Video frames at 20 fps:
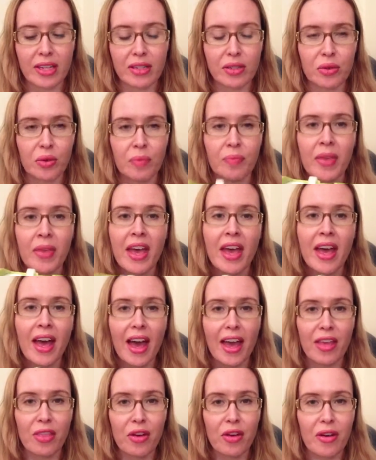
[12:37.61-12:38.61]
So
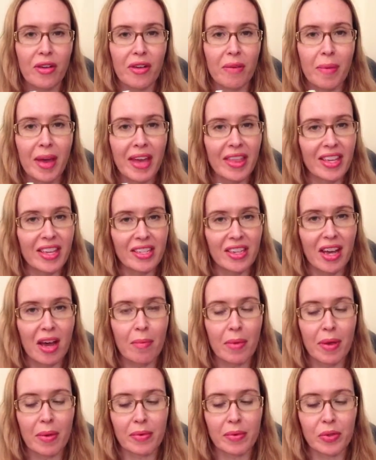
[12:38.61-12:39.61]
I thought, pick this
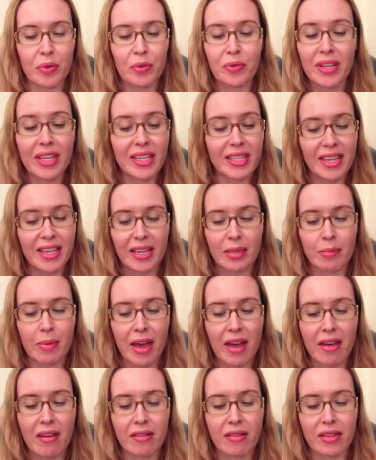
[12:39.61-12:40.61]
up. It was only
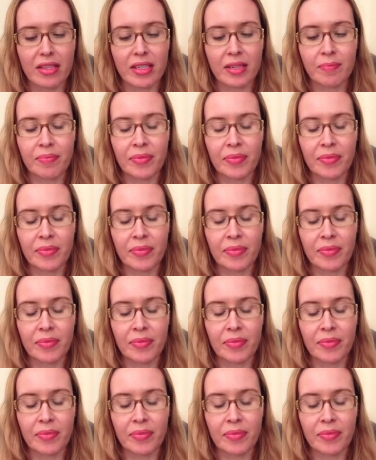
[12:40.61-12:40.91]
£6.